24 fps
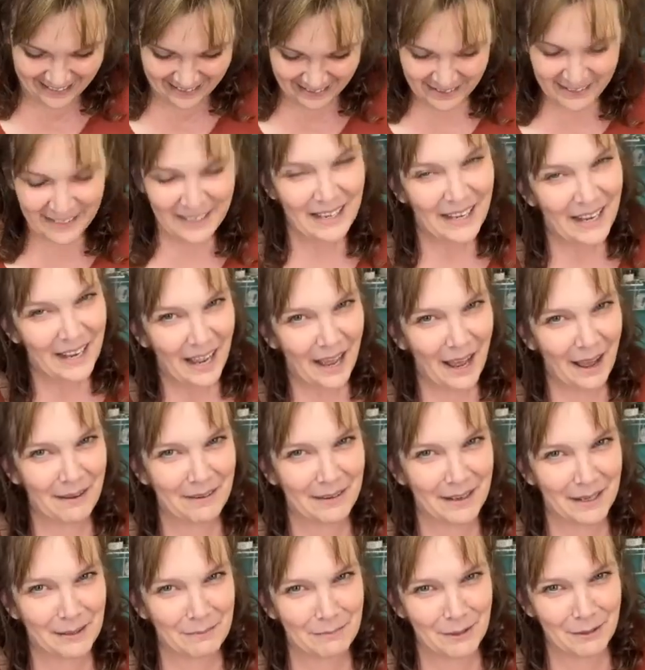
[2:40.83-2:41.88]

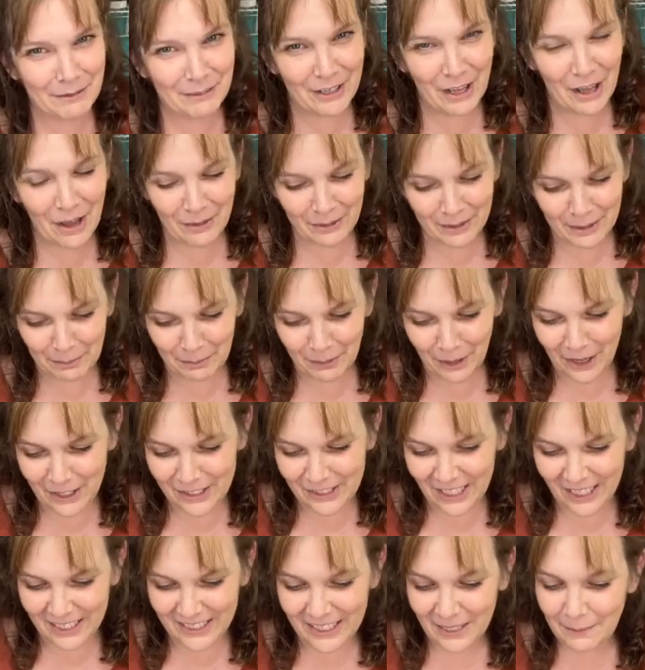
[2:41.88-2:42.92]
I'm going to move along with the
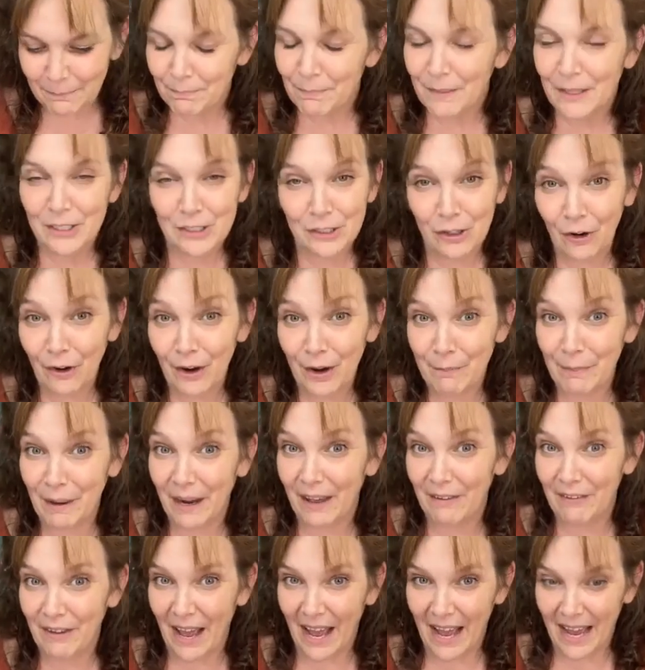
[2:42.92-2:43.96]
project. Sorry,
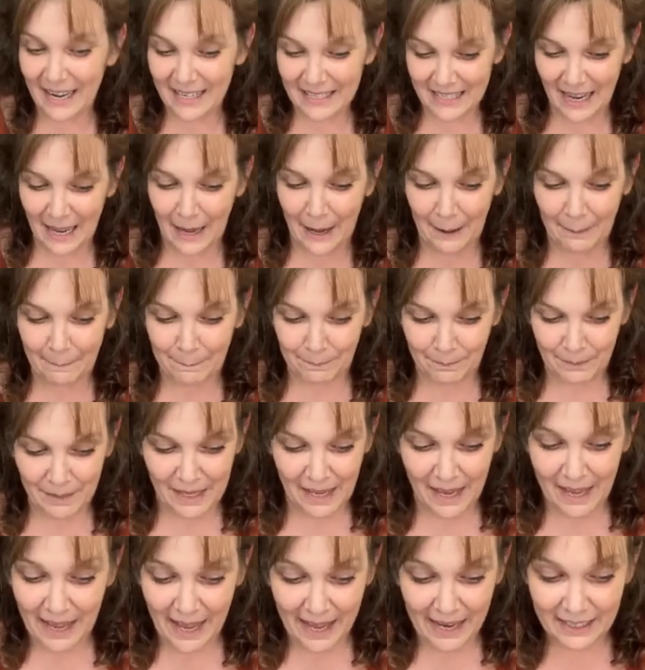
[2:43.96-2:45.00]
but I
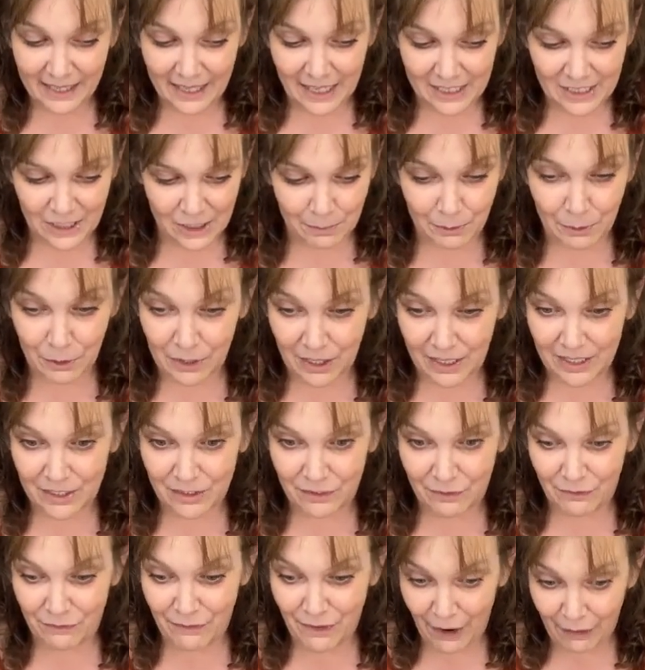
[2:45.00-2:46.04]
had a customer that
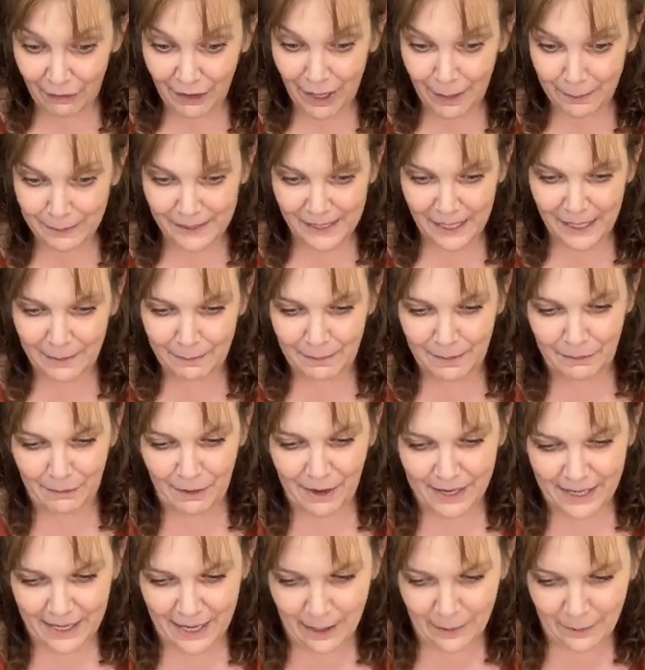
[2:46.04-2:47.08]
is very upset at me
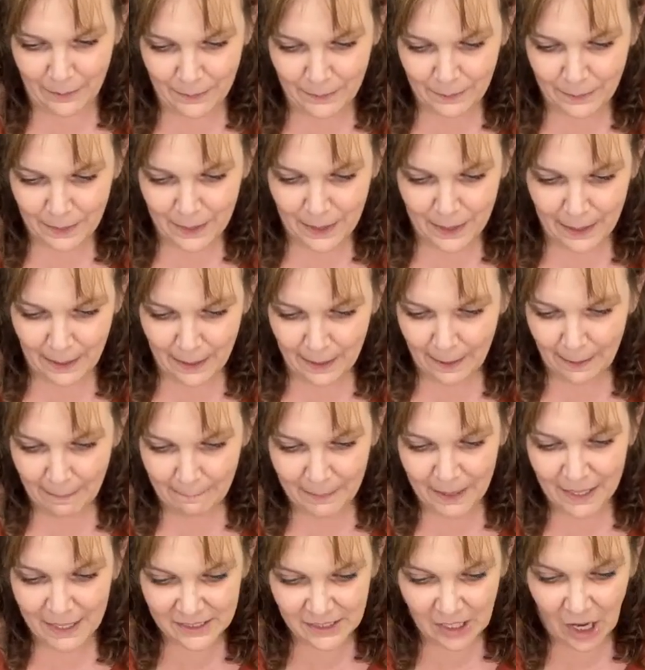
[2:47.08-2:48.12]
right now
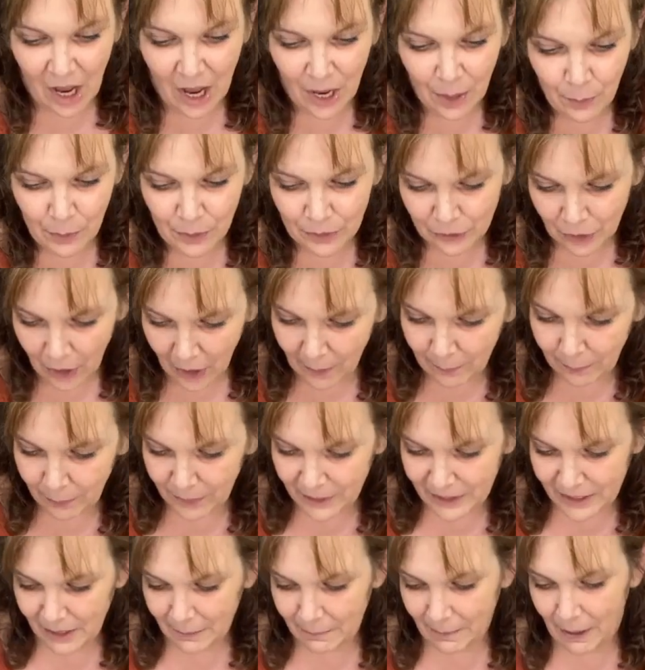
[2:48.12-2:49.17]
because I will not
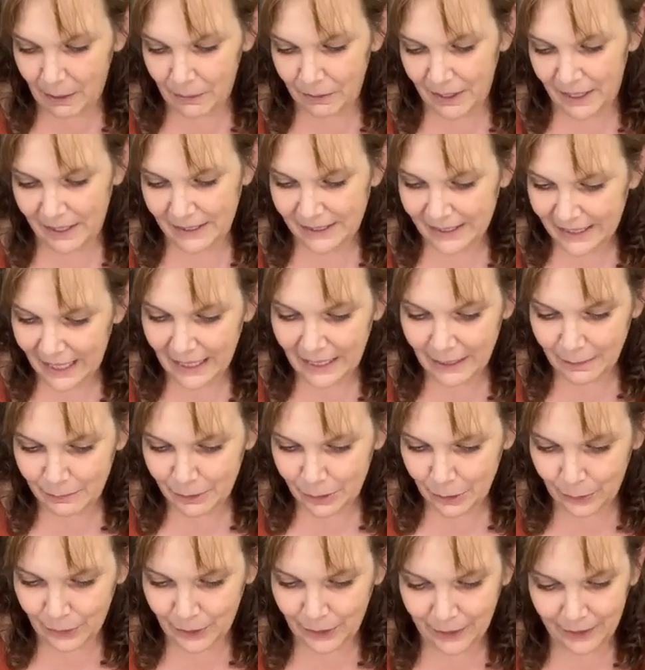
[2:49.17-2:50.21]
print them out and send
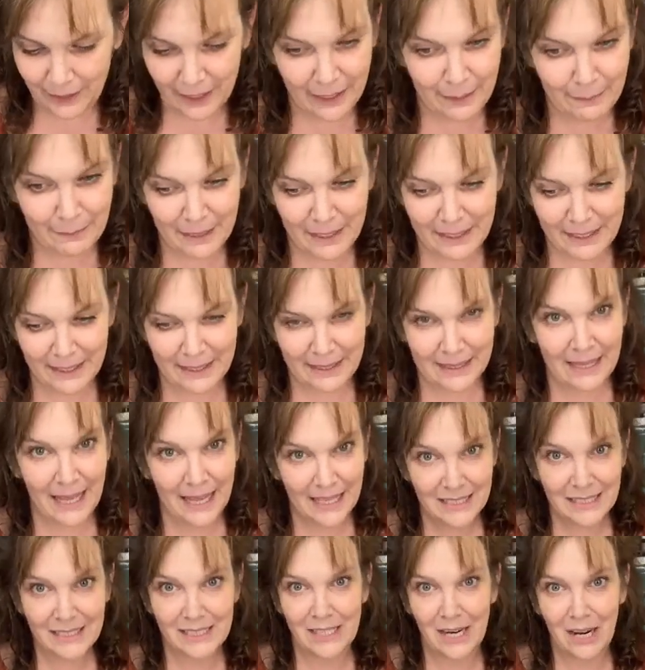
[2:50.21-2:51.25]
them to her. And I'm like,
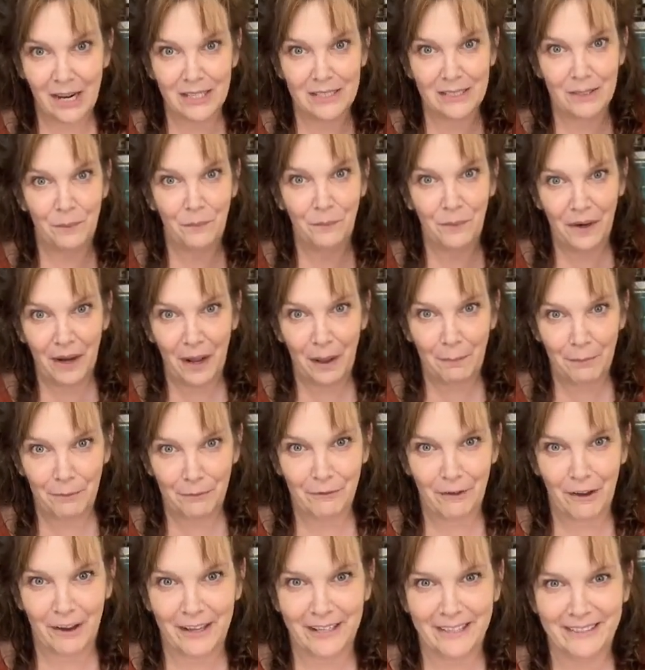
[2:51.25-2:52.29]
that's not what I
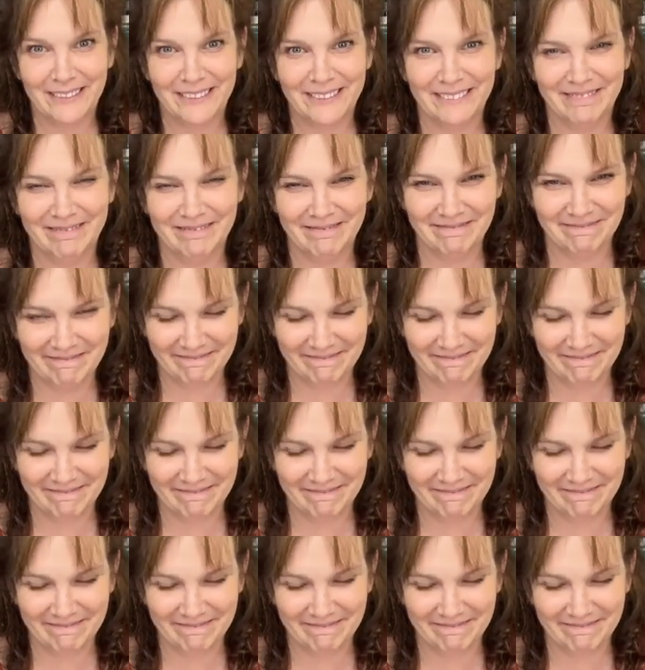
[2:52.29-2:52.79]
provide.